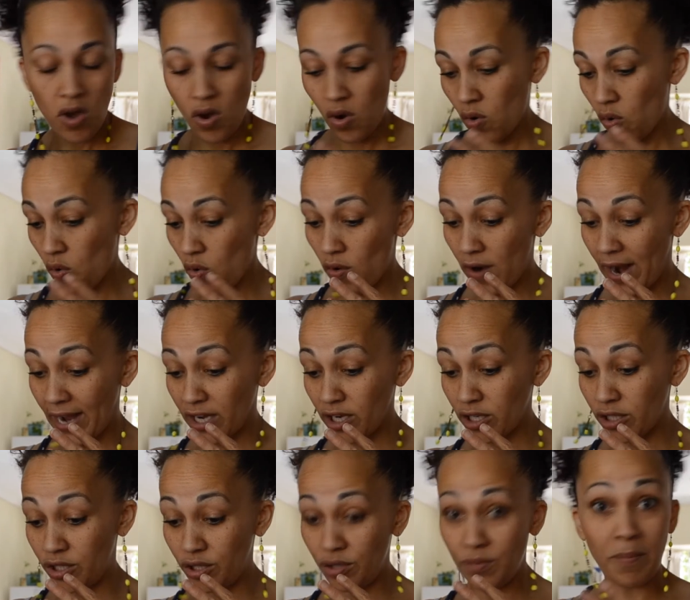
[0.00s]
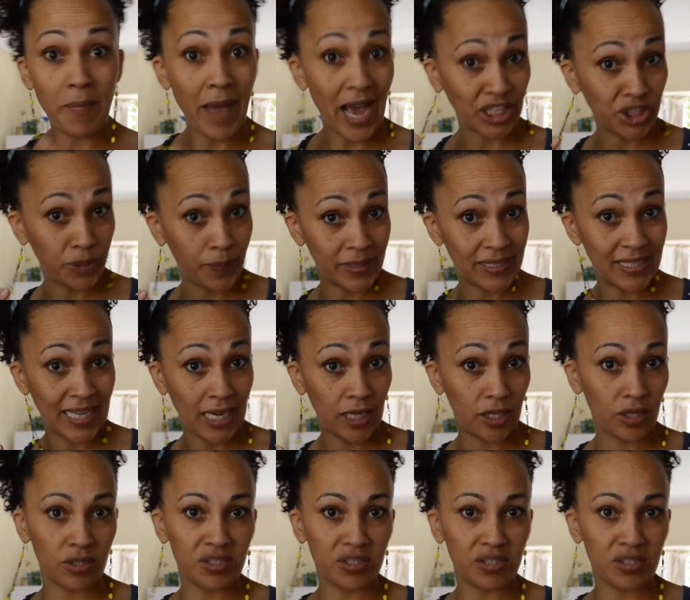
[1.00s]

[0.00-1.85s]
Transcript: or I could do mashed potatoes.